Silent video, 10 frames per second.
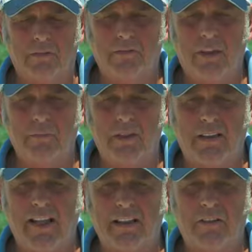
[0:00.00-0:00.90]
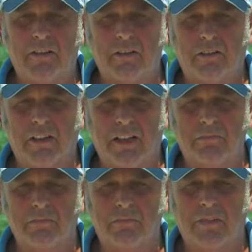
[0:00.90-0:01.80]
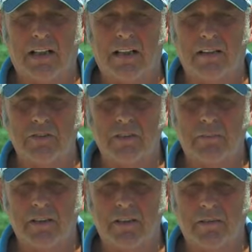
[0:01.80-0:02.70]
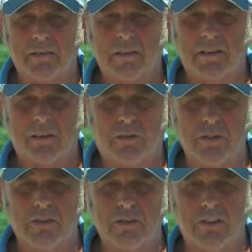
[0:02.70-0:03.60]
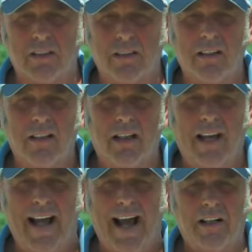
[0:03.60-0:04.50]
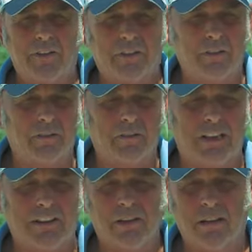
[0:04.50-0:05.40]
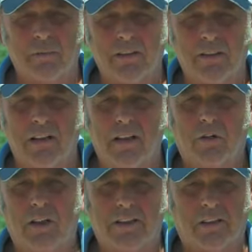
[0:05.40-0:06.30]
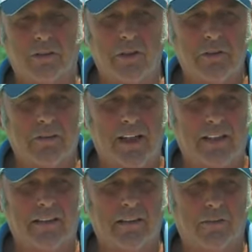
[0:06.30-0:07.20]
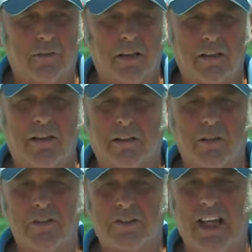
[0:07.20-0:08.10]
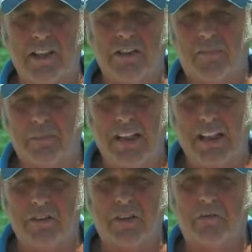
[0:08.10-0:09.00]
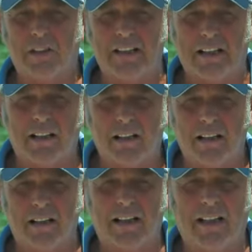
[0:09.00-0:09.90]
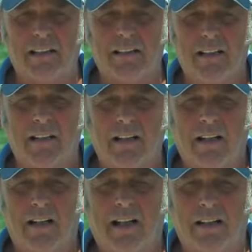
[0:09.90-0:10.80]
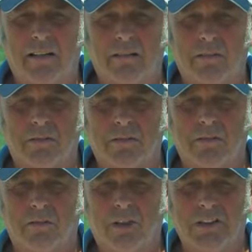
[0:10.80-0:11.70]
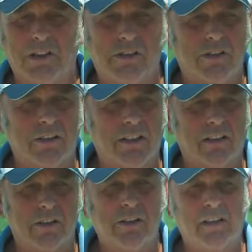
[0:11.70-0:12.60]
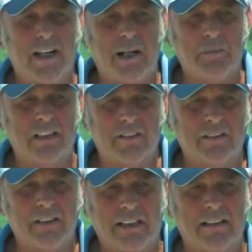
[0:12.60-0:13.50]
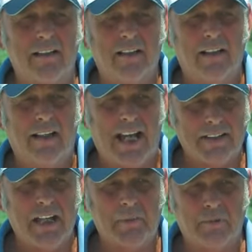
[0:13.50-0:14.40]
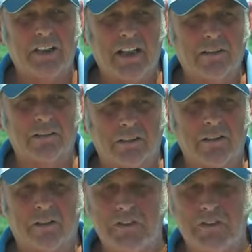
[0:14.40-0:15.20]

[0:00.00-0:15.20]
We've been taken through some of the courses on how to determine what the growth rate, or the growth stage of beans and where they are, and what you should or should not be doing at that particular growth